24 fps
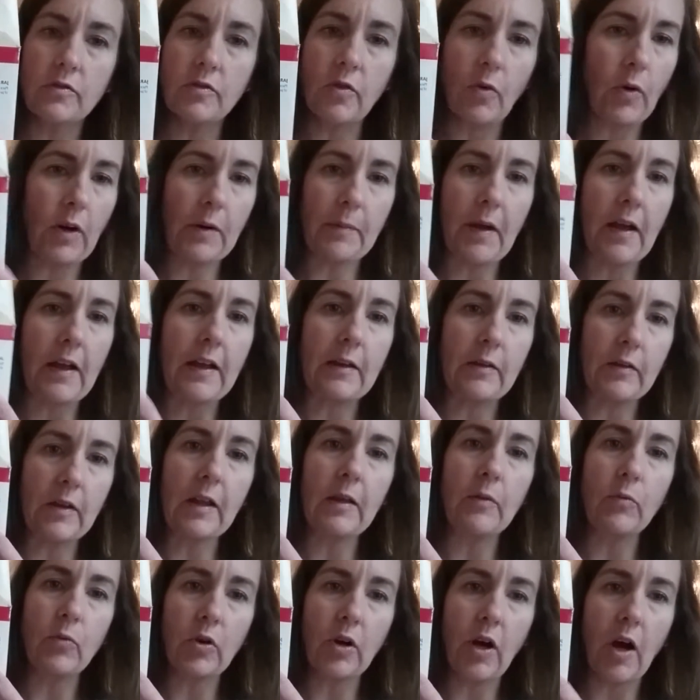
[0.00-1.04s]
don't worry about it.
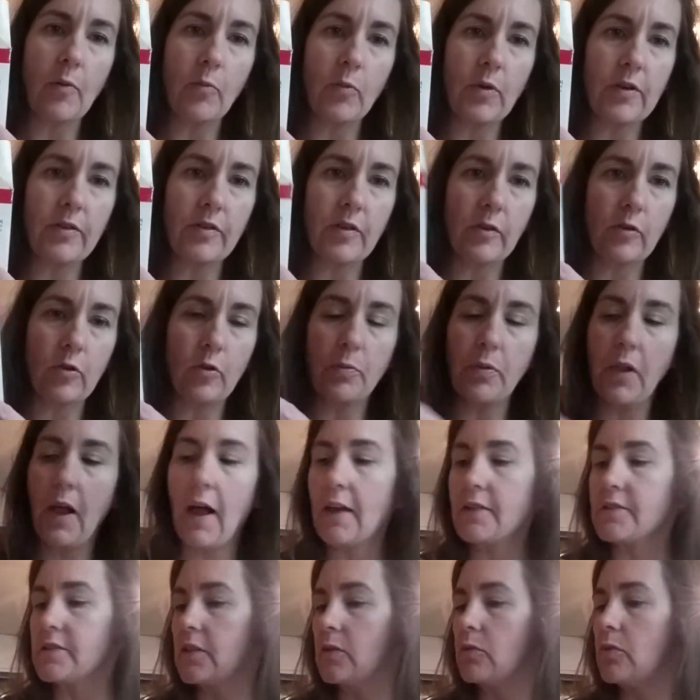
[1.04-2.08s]
It will come with a little
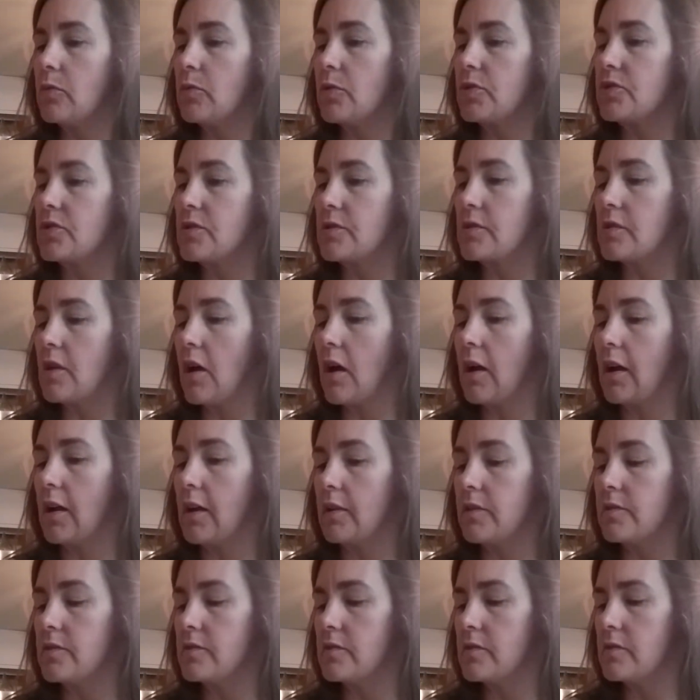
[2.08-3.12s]
plastic one, which is
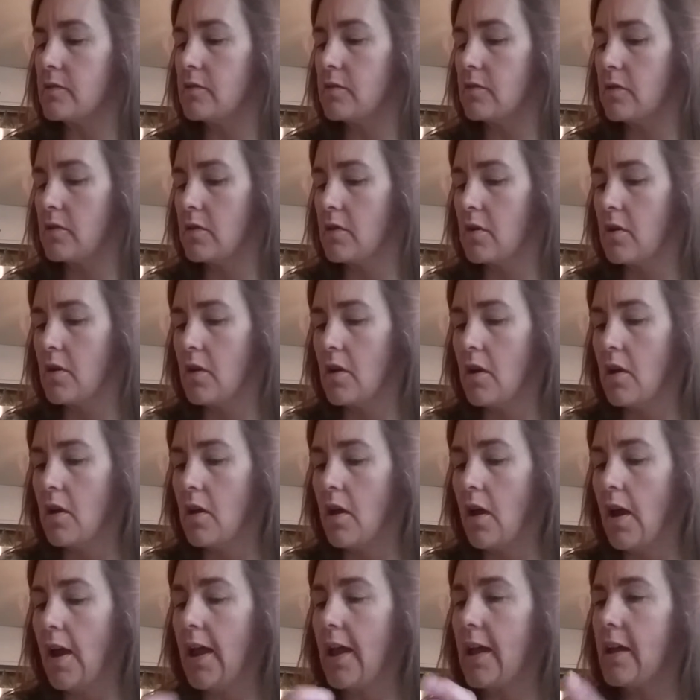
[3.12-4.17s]
nice.
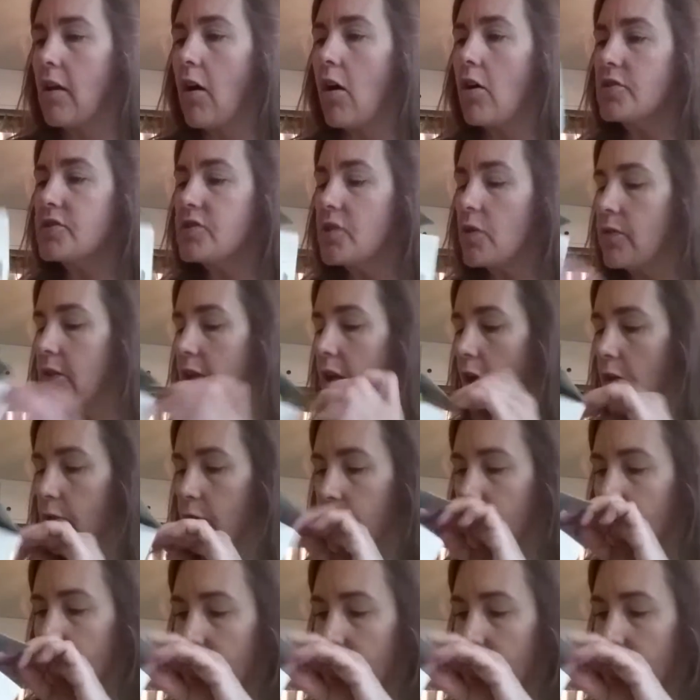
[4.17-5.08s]
And also the other